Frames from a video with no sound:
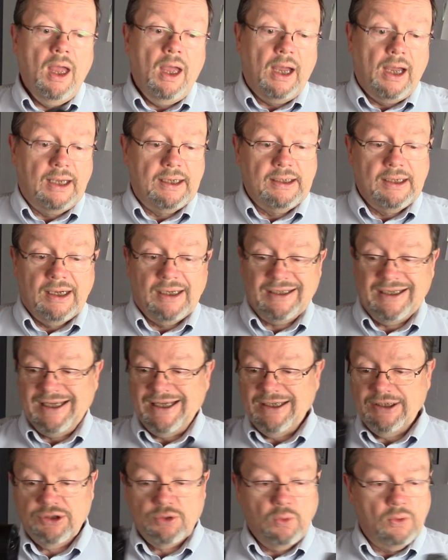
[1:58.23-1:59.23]
I got
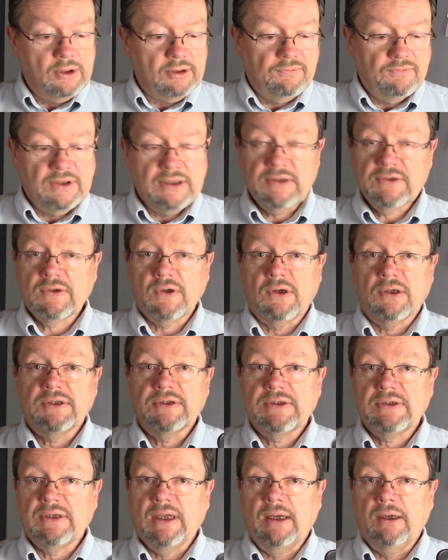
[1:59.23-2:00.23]
each one of these on
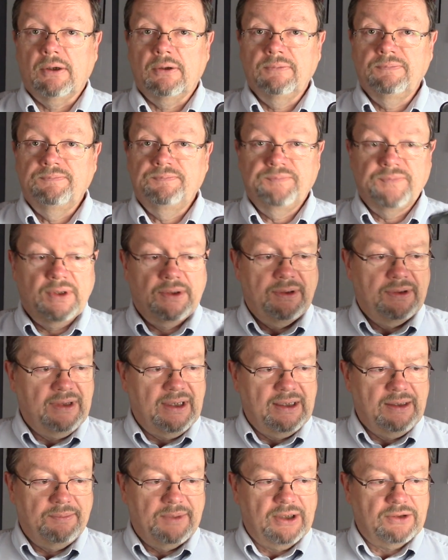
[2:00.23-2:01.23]
sale.
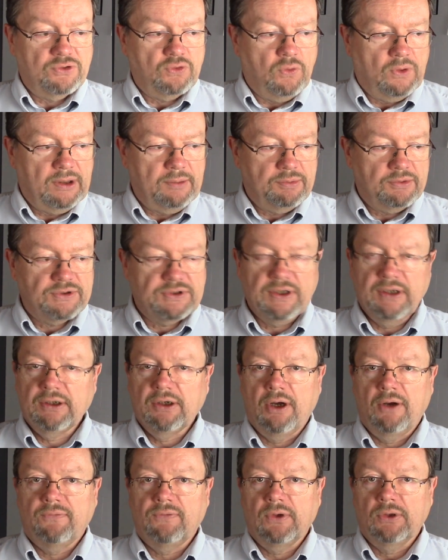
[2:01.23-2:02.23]
Think about 20%
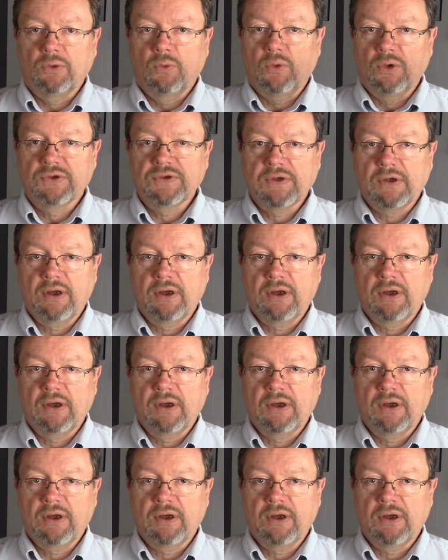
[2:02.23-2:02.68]
off on the Wilson